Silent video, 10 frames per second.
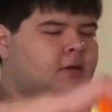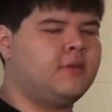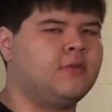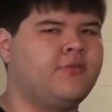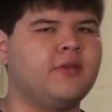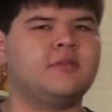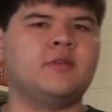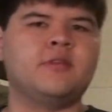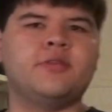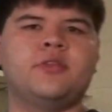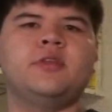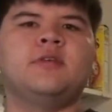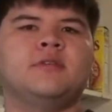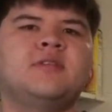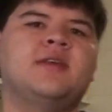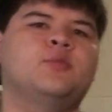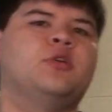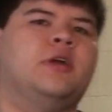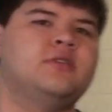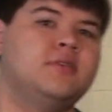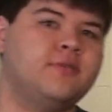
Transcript: They're facing the same direction